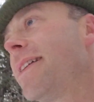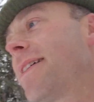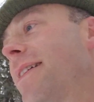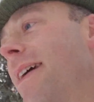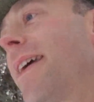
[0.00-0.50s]

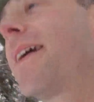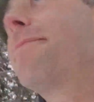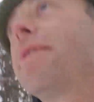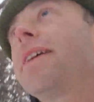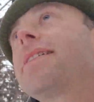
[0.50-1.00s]
just to kind
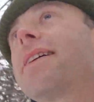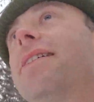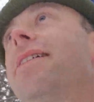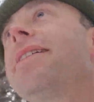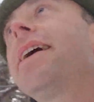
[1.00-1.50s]
of put things in
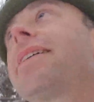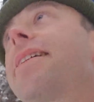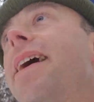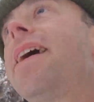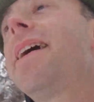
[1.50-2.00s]

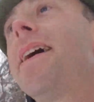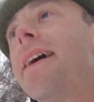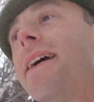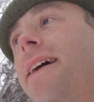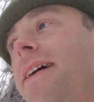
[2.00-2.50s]
context.
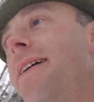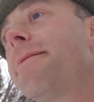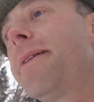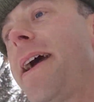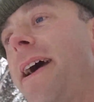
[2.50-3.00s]

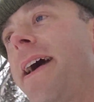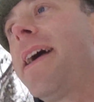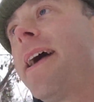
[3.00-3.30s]
Yeah.